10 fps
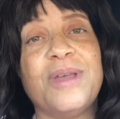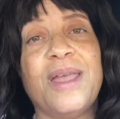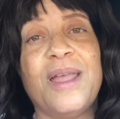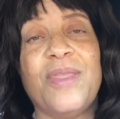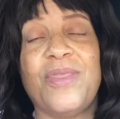
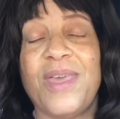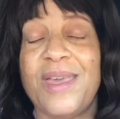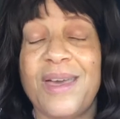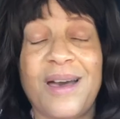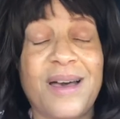and
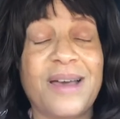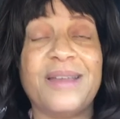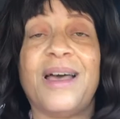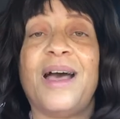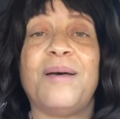thank
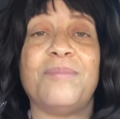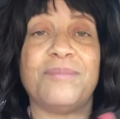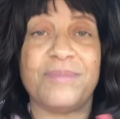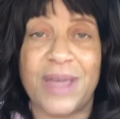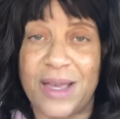God
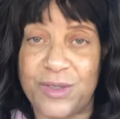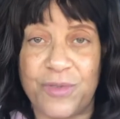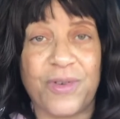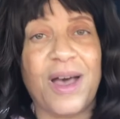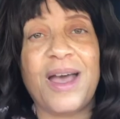um, I
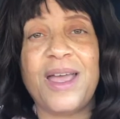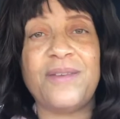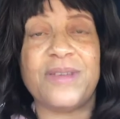survived.